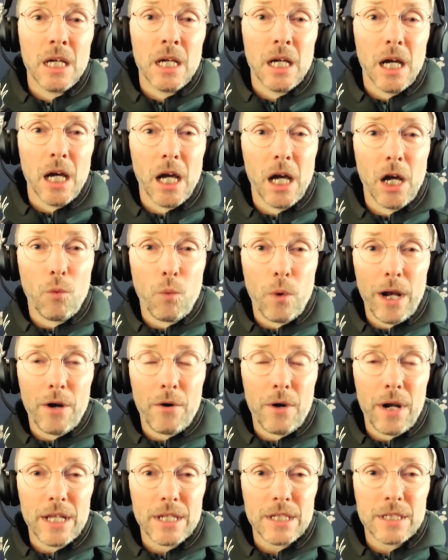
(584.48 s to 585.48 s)

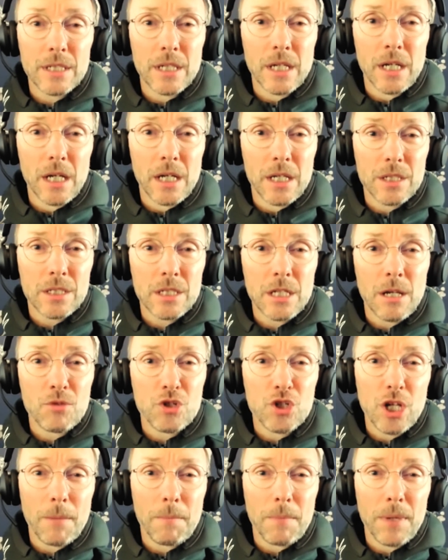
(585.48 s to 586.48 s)
Whereas some
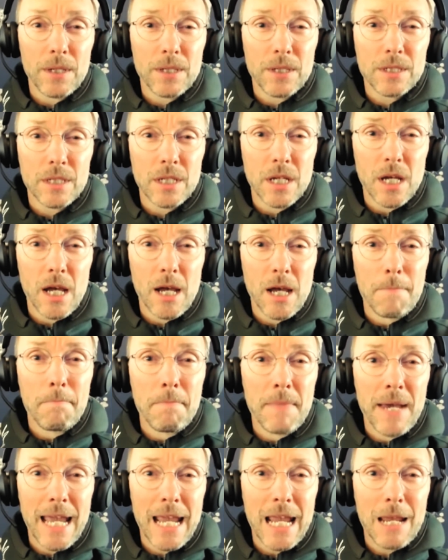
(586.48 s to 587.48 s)
shippers
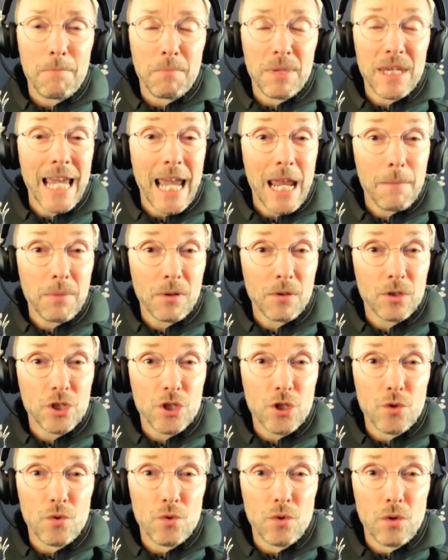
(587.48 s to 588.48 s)
may be able
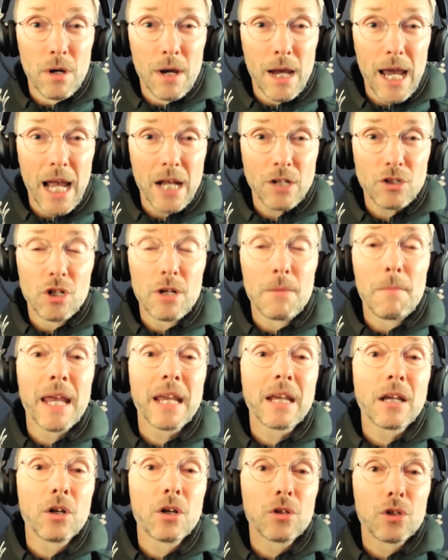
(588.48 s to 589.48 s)
to actually
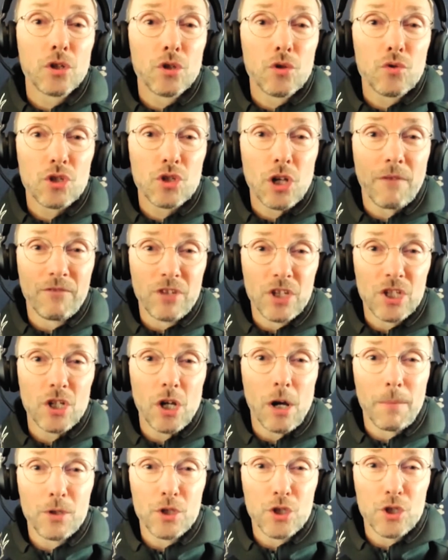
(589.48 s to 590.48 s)
make good use of this
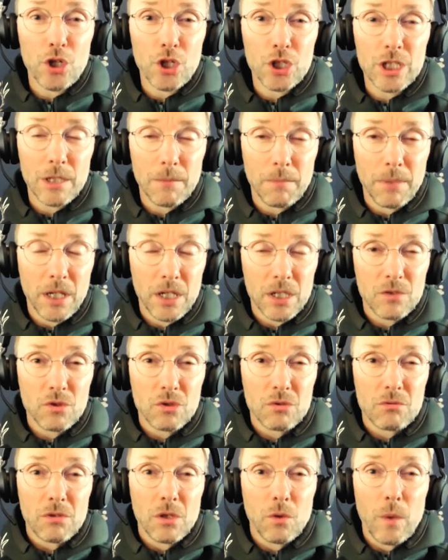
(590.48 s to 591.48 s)
opportunity, because
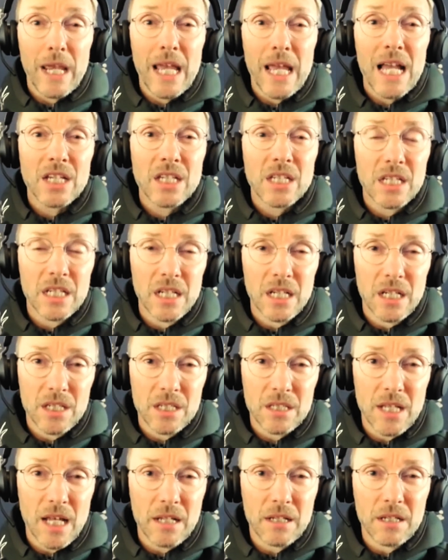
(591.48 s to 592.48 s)
the way I see it
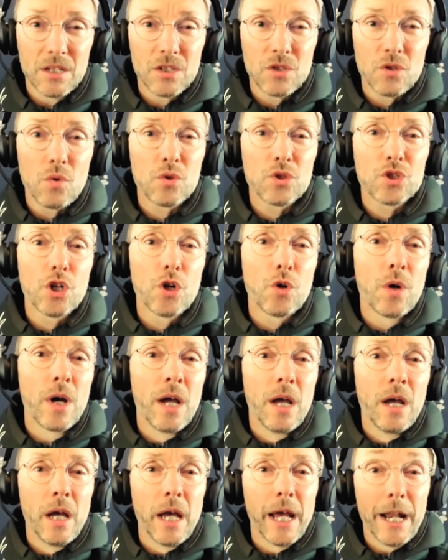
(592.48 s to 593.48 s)
is that there's also
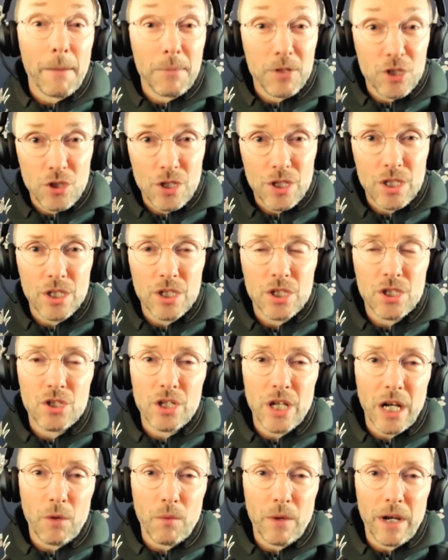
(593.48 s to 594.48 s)
an opportunity to
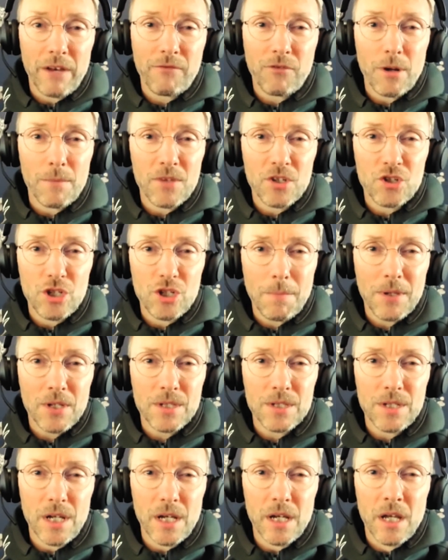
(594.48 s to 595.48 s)
take away from the
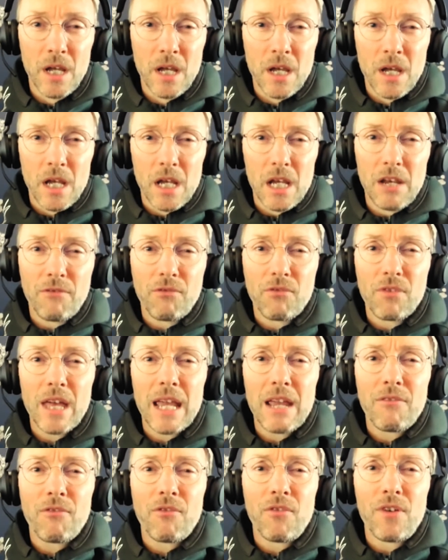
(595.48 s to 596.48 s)
shippers here. If
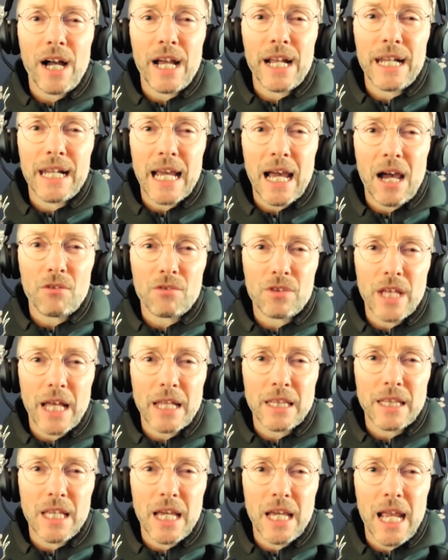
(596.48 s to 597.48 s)
they find out
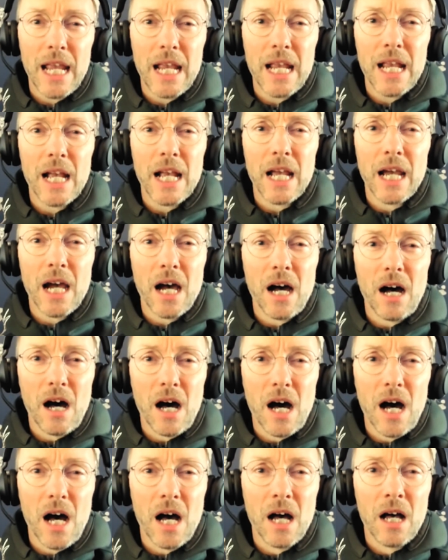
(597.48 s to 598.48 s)
that they
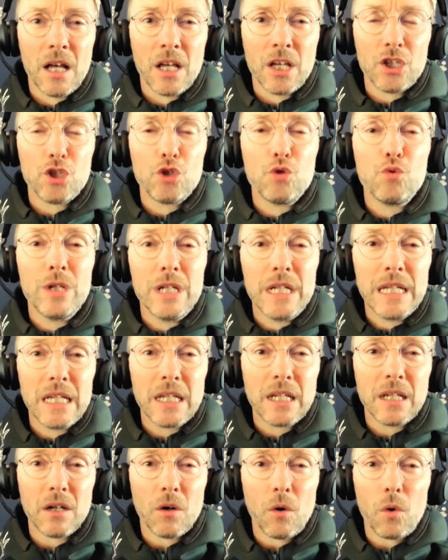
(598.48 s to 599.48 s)
are
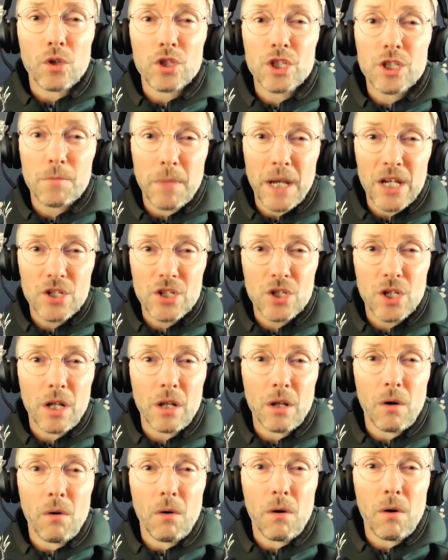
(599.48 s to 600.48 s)
unique or
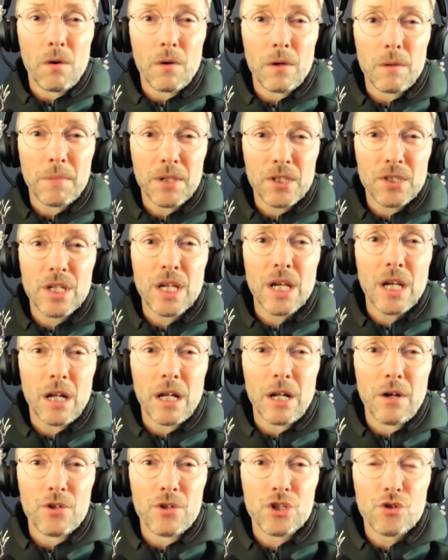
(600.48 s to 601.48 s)
special or
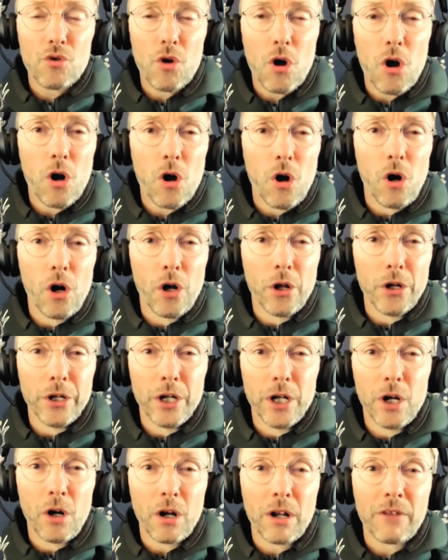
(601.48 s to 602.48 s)
particularly strong
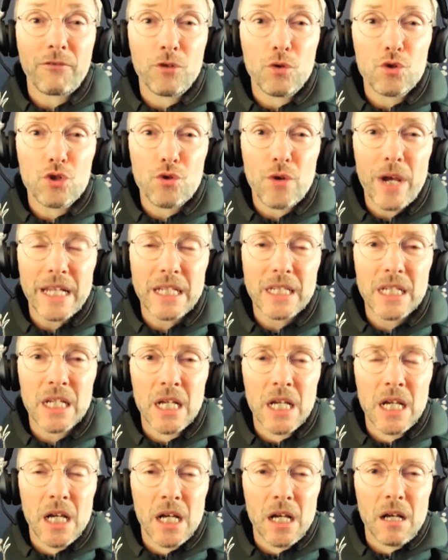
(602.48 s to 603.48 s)
on a few trades,
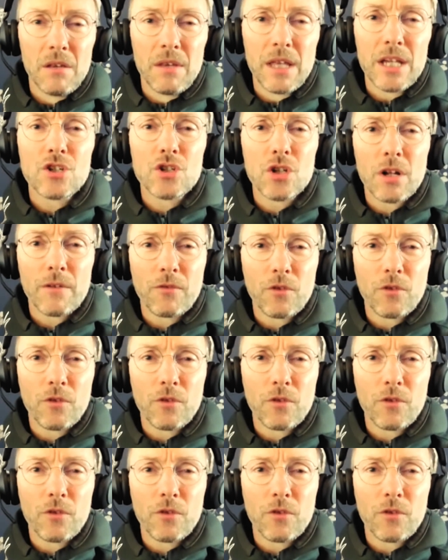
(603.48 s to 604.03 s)
they should of